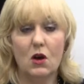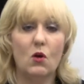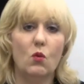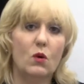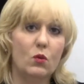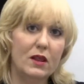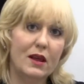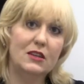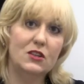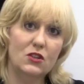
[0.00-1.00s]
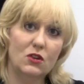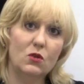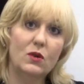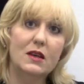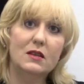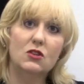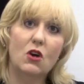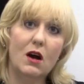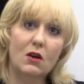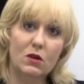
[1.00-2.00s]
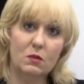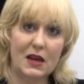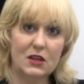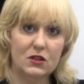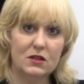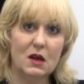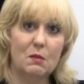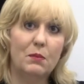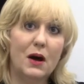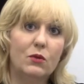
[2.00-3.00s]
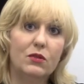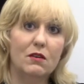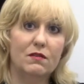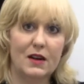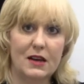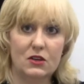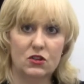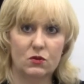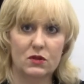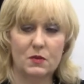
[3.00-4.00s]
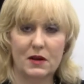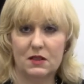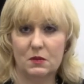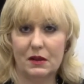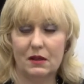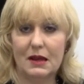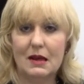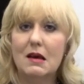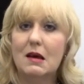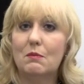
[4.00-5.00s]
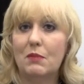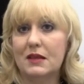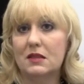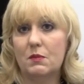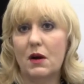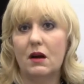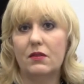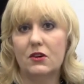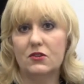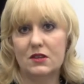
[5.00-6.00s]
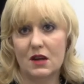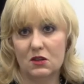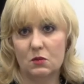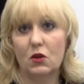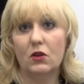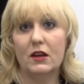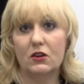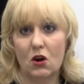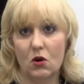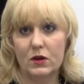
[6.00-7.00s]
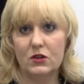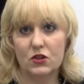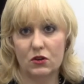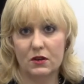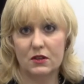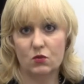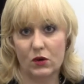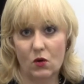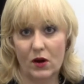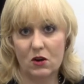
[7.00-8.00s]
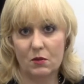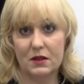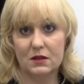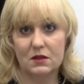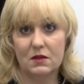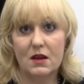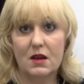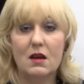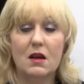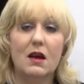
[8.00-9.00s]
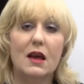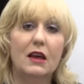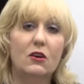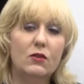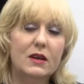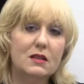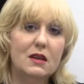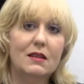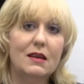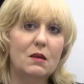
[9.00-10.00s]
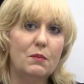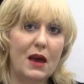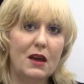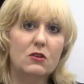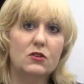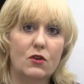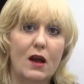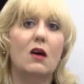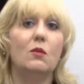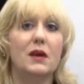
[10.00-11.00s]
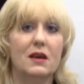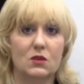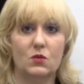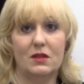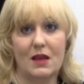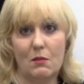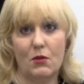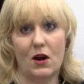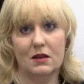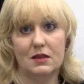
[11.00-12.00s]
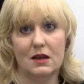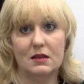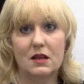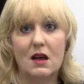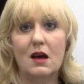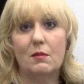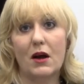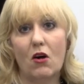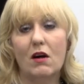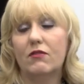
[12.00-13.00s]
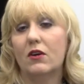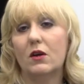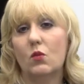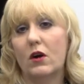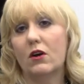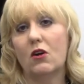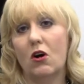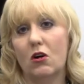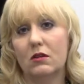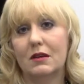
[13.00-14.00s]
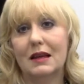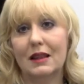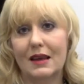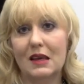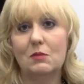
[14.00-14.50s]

What we like to do is talk with patients about their financial responsibility based upon their deductible and co-insurance requirements. Increasingly, the payers are helping us with that process by offering what are called claim